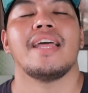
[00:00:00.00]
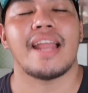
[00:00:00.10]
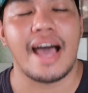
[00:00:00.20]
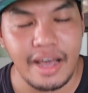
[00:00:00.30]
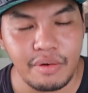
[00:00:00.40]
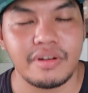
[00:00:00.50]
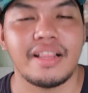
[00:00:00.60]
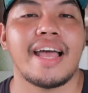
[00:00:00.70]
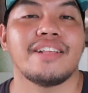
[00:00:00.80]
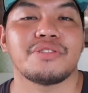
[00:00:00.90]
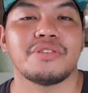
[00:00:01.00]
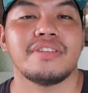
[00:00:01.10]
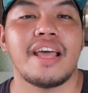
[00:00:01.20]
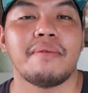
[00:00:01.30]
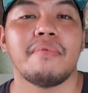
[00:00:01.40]
and I will answer
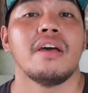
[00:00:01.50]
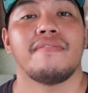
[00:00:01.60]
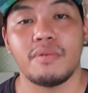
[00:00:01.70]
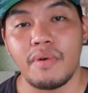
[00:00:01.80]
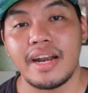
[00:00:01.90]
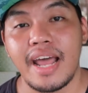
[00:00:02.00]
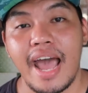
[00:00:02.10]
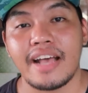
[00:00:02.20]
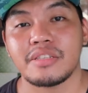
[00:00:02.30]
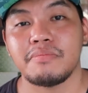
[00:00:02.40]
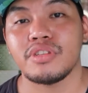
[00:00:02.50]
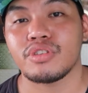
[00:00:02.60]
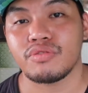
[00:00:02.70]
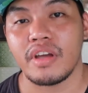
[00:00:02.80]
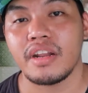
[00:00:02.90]
them if you want to ask me
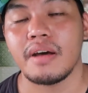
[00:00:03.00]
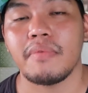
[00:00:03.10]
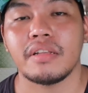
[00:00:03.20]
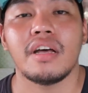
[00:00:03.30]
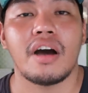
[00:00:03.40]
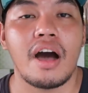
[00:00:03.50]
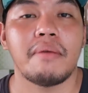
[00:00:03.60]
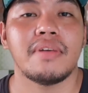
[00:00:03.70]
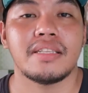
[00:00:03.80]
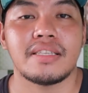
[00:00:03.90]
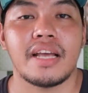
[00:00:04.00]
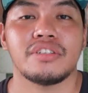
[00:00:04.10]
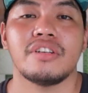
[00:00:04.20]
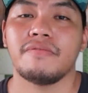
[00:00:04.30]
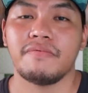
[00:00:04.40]
straight up on the comment
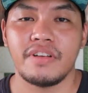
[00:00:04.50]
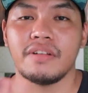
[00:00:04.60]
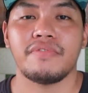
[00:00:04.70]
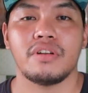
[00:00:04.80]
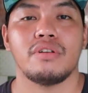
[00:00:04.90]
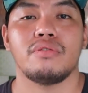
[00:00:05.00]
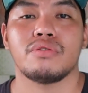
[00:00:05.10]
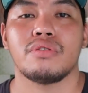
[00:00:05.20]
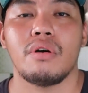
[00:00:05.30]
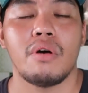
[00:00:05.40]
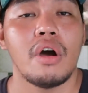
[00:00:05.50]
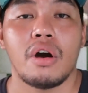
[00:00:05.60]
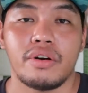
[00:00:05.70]
section feel free to do so